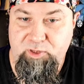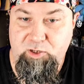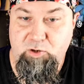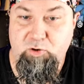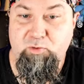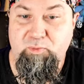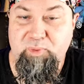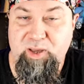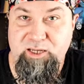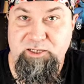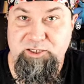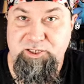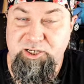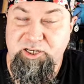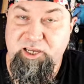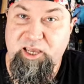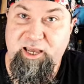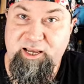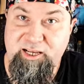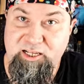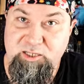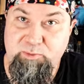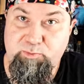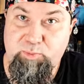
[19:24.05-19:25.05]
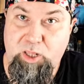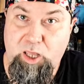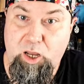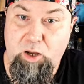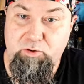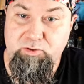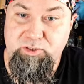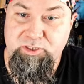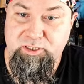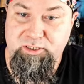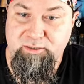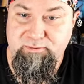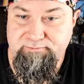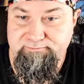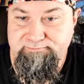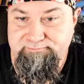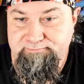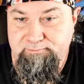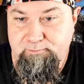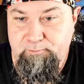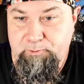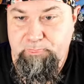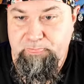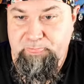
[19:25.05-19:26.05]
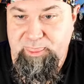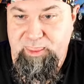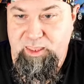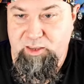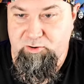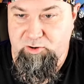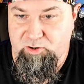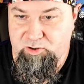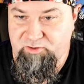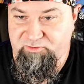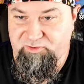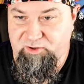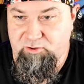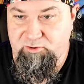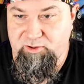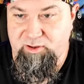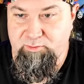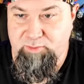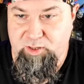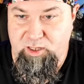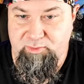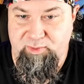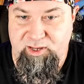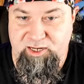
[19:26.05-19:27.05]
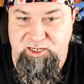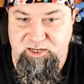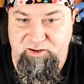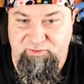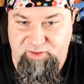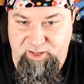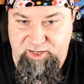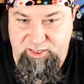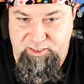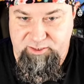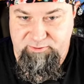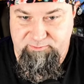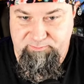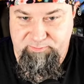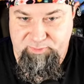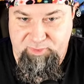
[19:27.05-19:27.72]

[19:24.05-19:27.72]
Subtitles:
Your magic explodes. You know the following blood magic effect.